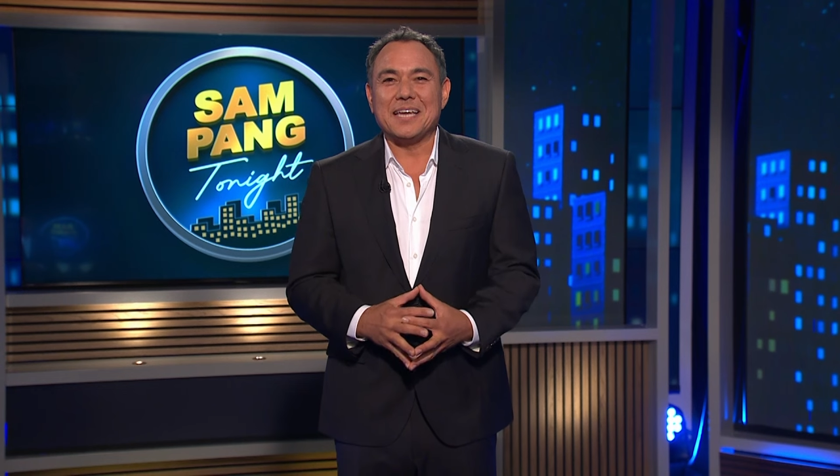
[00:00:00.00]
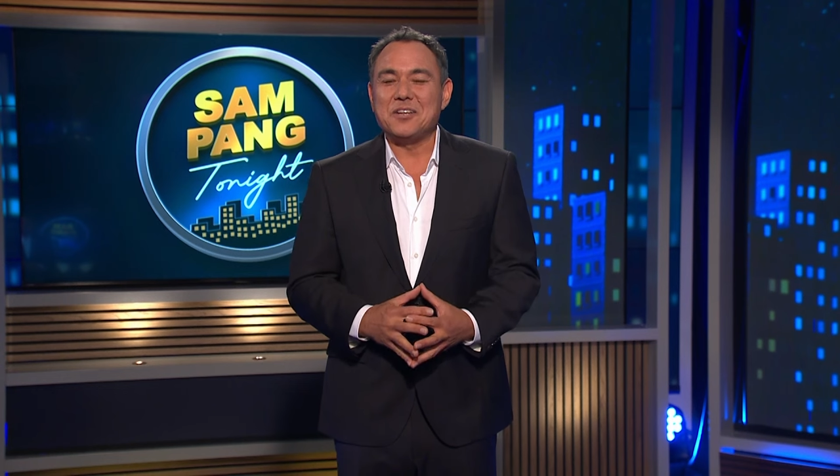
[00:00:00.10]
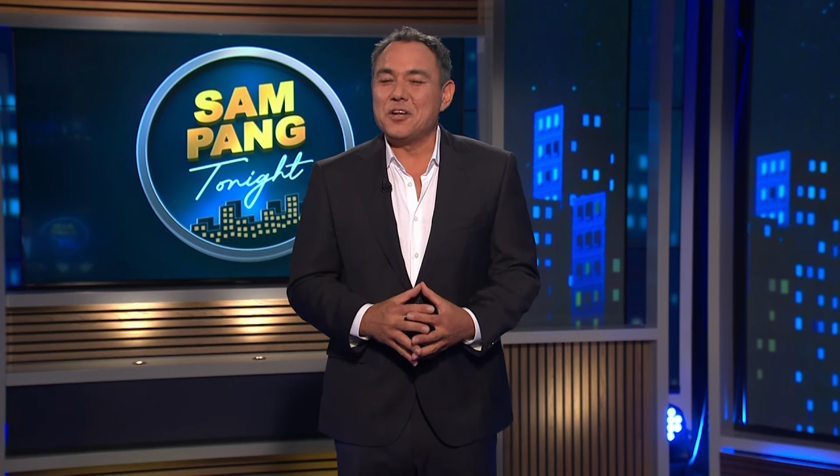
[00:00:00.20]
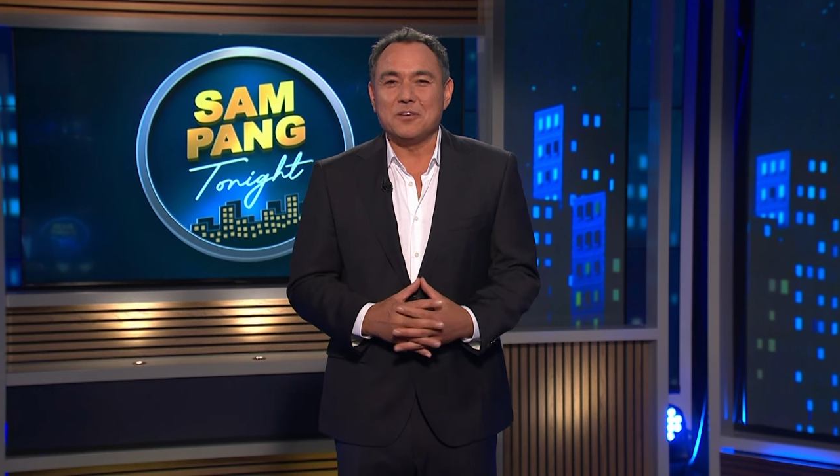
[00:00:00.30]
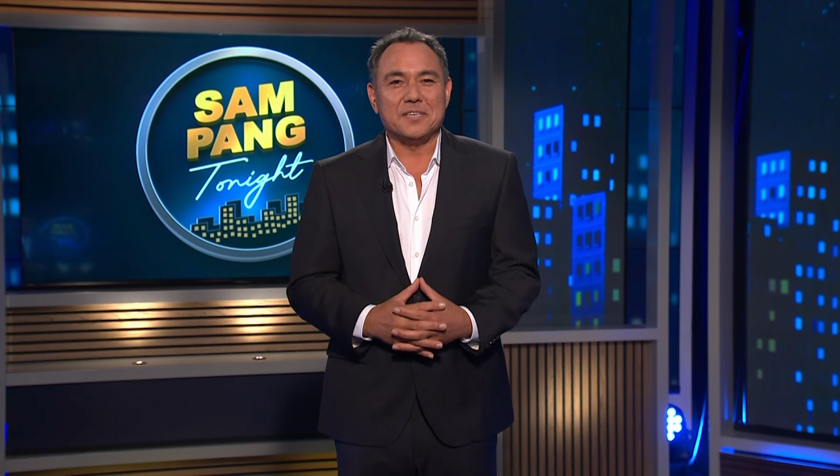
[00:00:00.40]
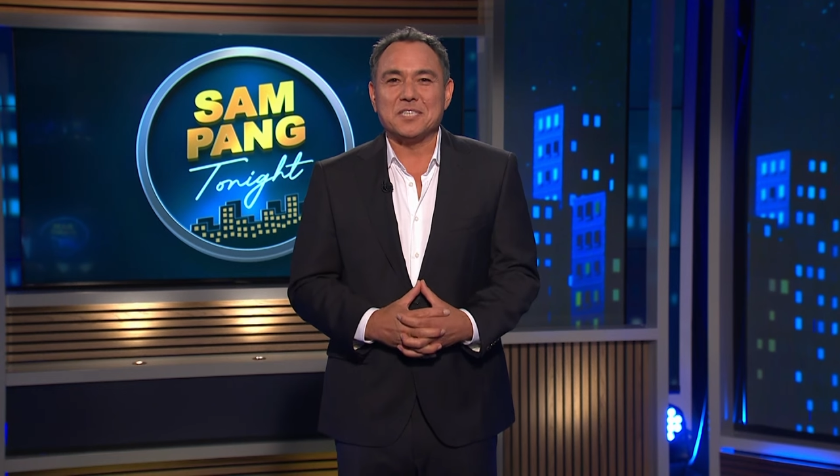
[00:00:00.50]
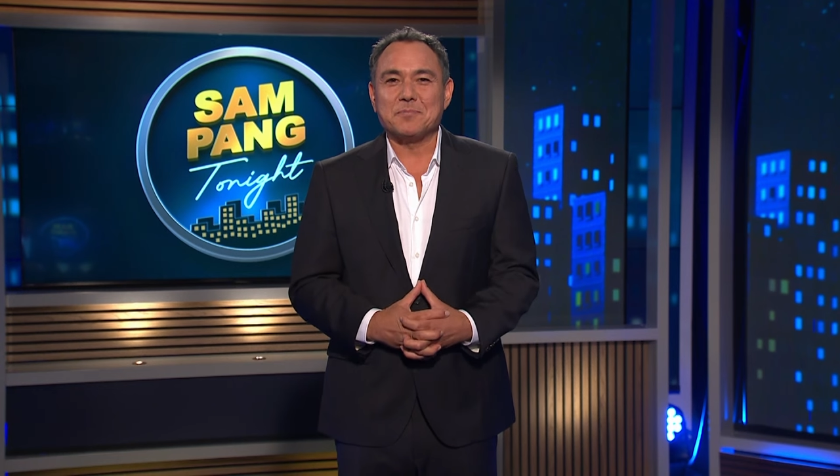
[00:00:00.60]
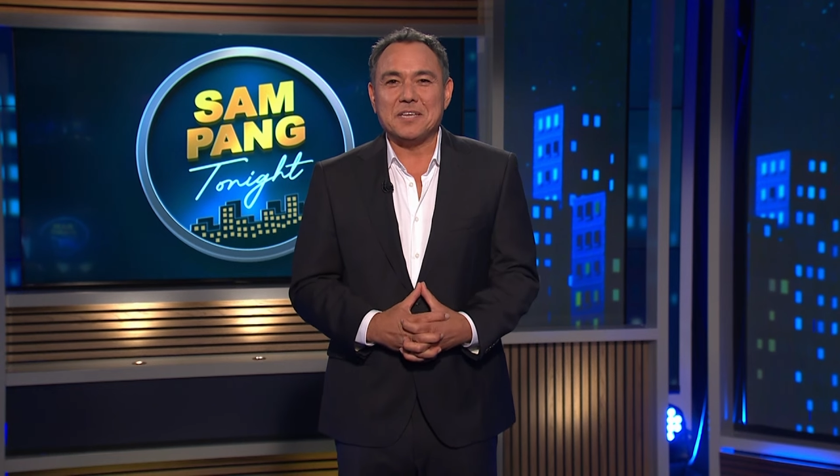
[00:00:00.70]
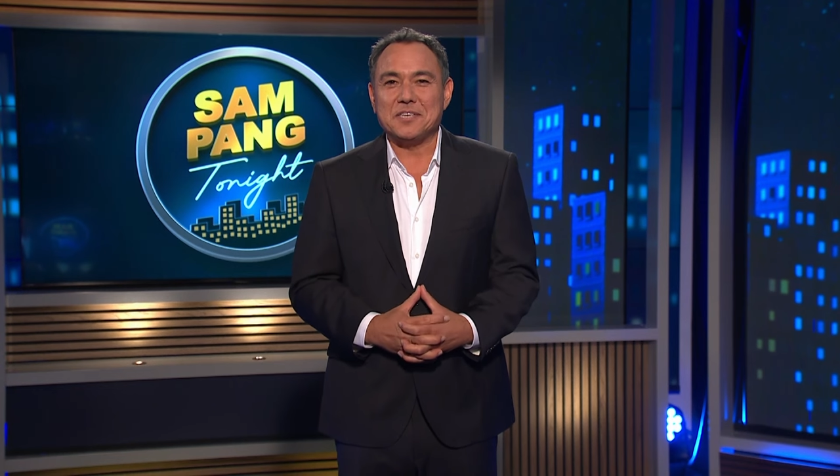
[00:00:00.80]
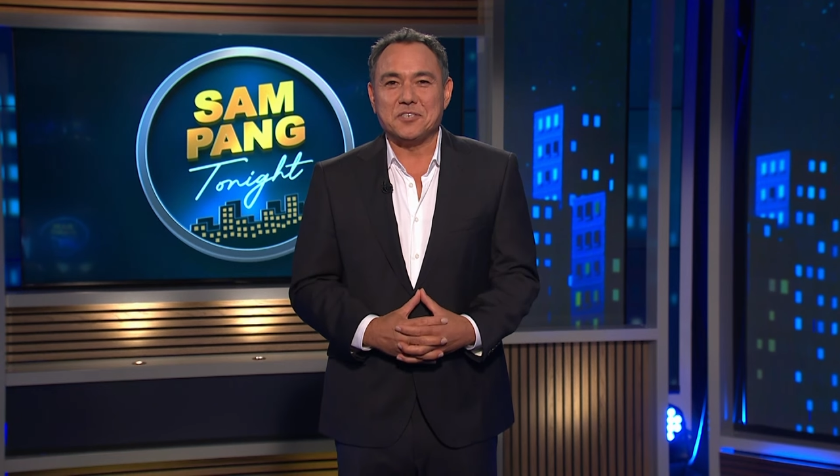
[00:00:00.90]
and no
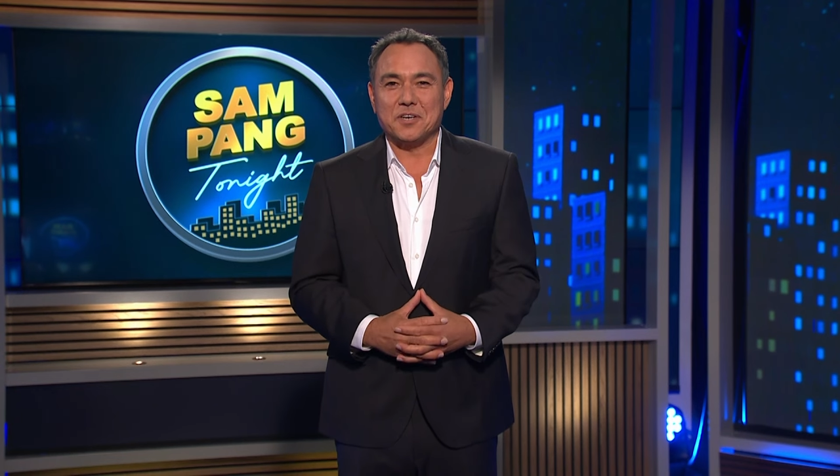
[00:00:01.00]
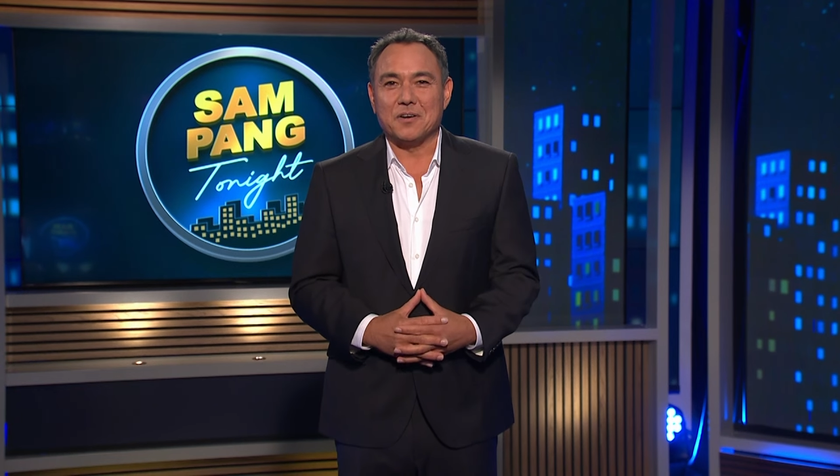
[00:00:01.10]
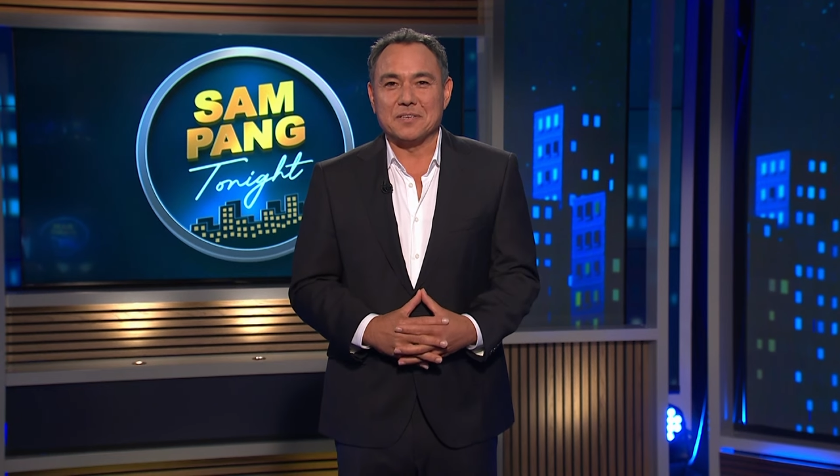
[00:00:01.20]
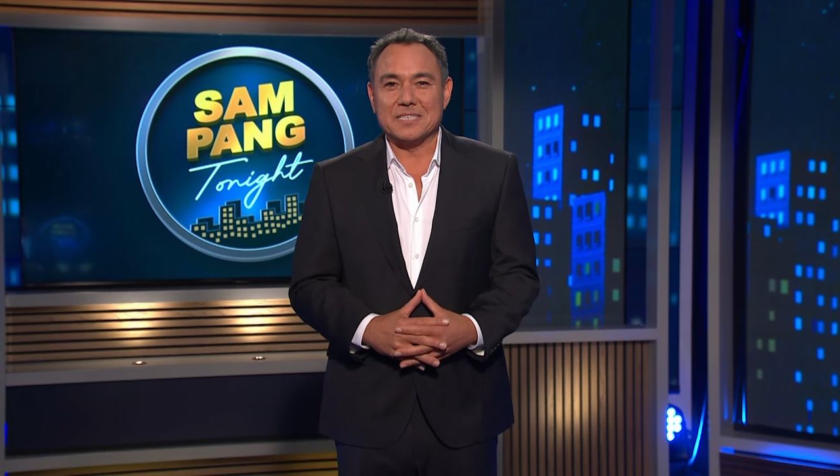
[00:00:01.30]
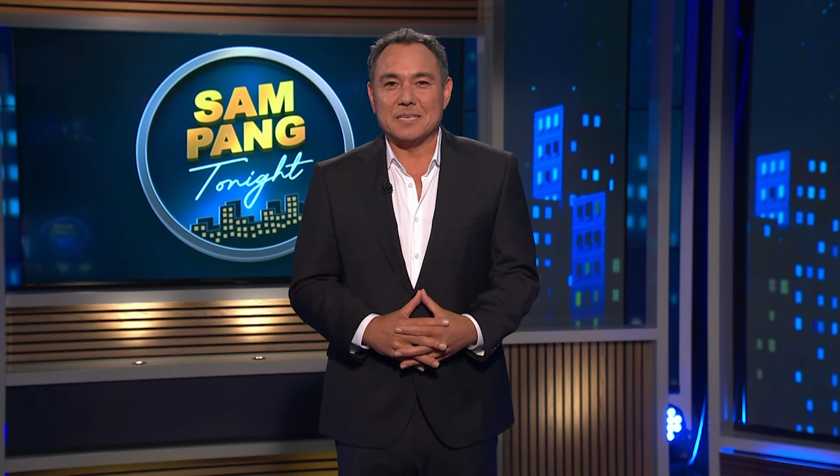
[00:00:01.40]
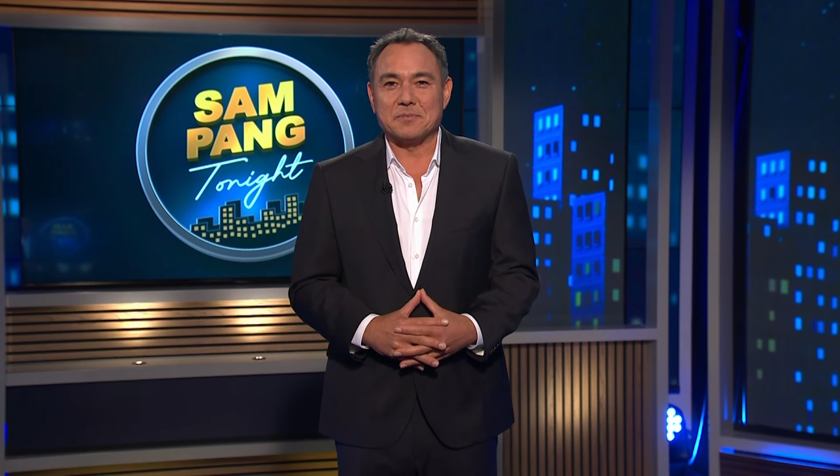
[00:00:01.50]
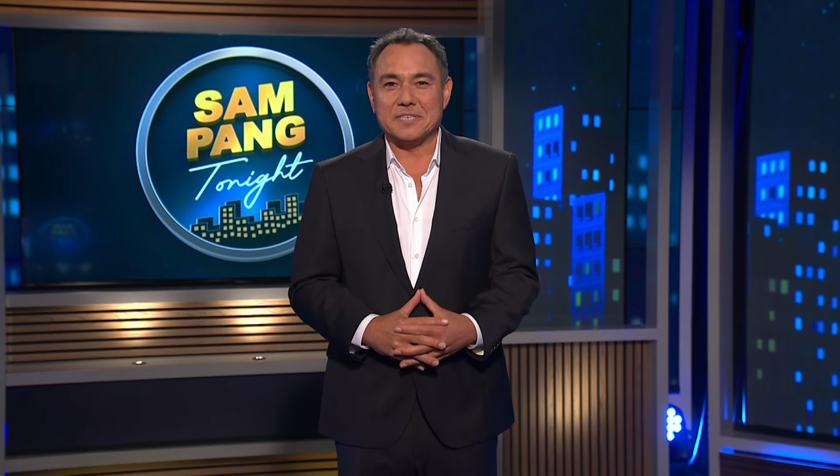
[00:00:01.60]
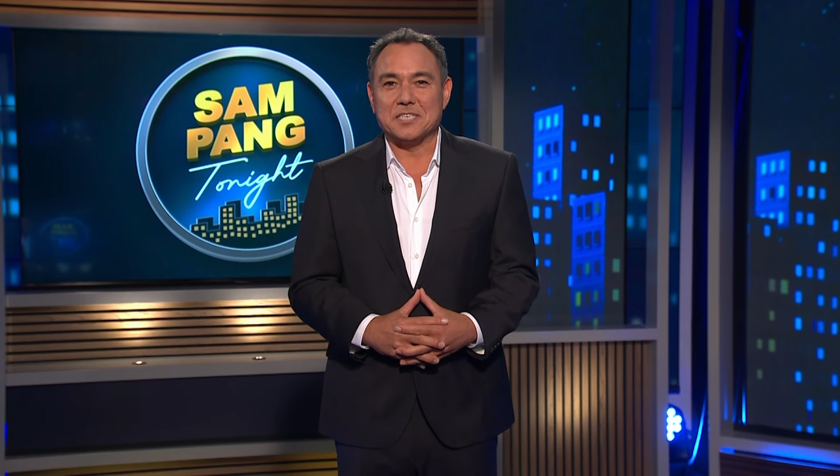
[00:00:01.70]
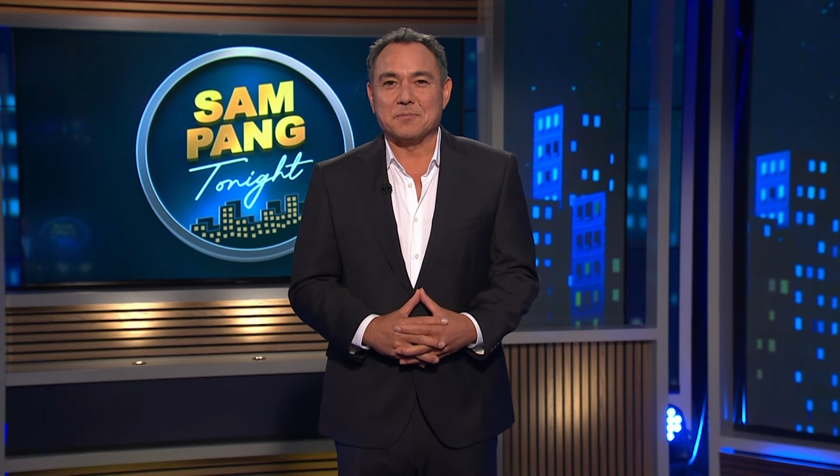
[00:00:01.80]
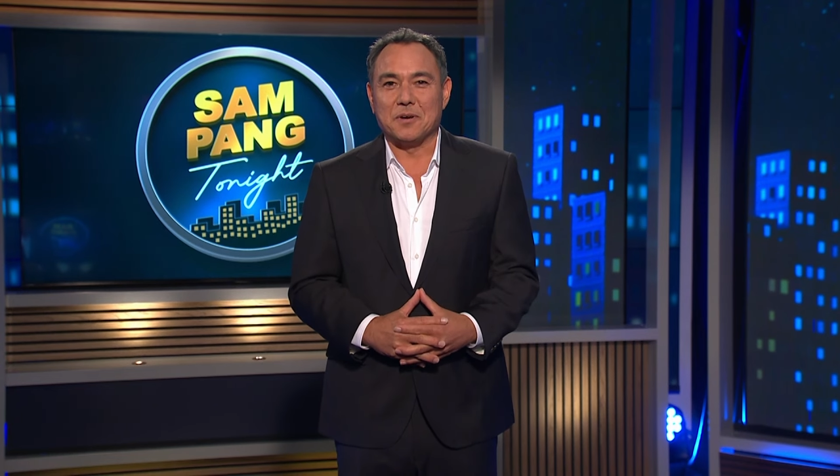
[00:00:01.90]
Tasmanian child has slept
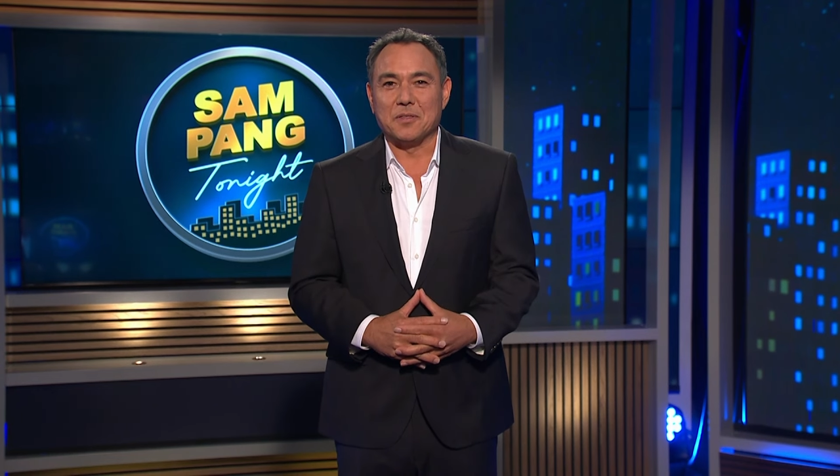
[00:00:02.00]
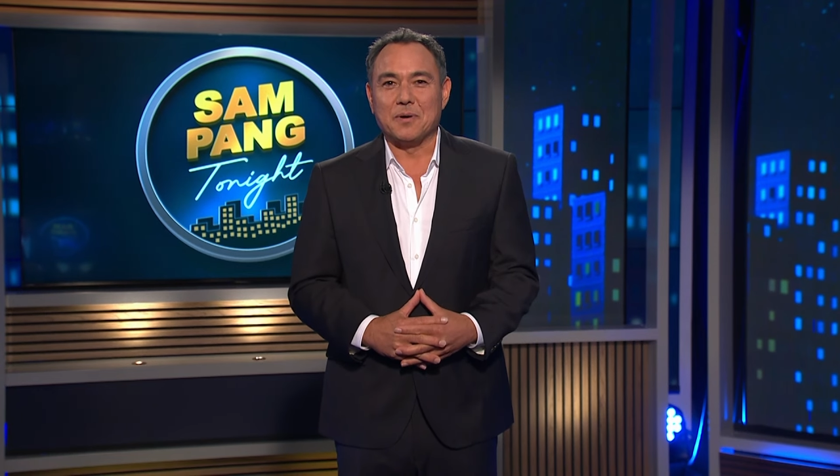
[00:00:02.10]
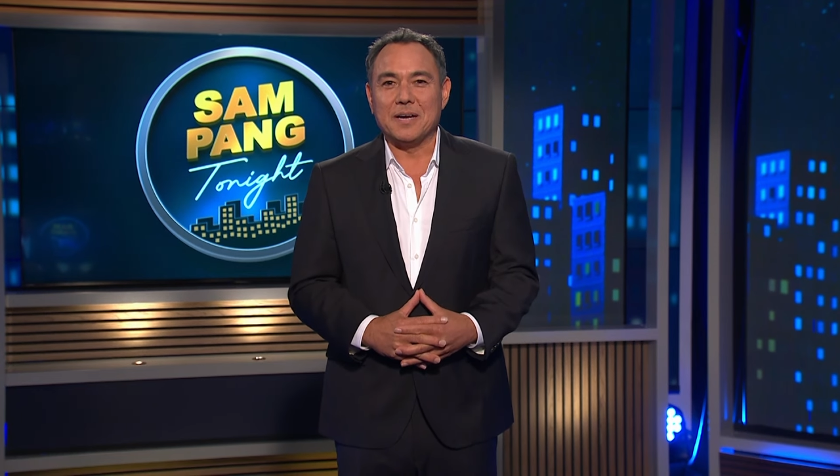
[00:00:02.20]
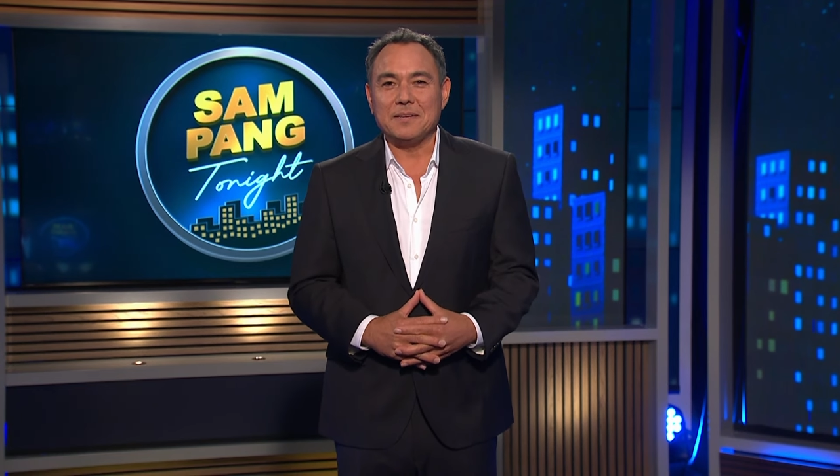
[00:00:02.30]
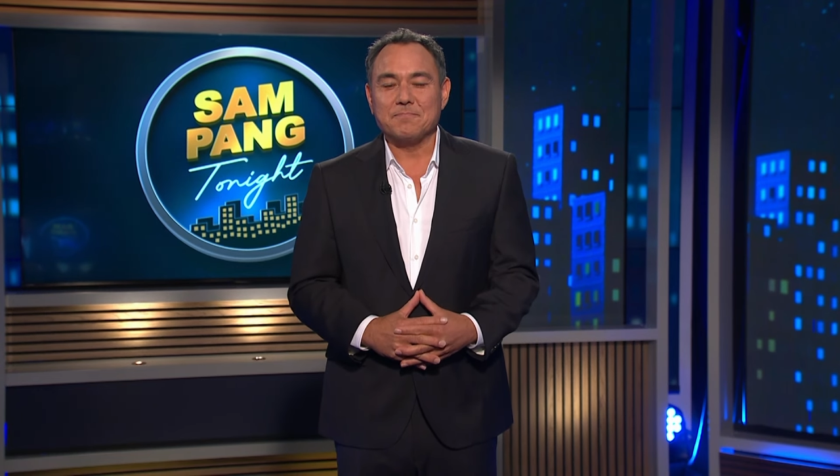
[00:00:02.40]
since, by the way.